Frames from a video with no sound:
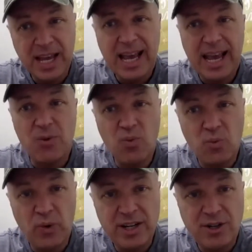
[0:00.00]
And when
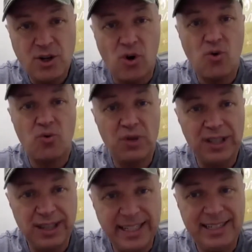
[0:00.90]
we don't
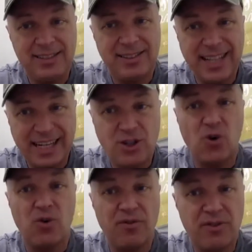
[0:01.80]
release, they
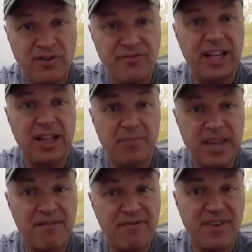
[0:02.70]
don't develop
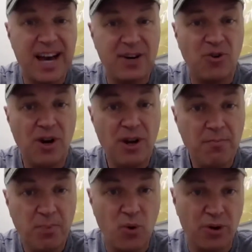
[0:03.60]
that final
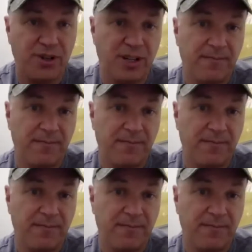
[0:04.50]
portion.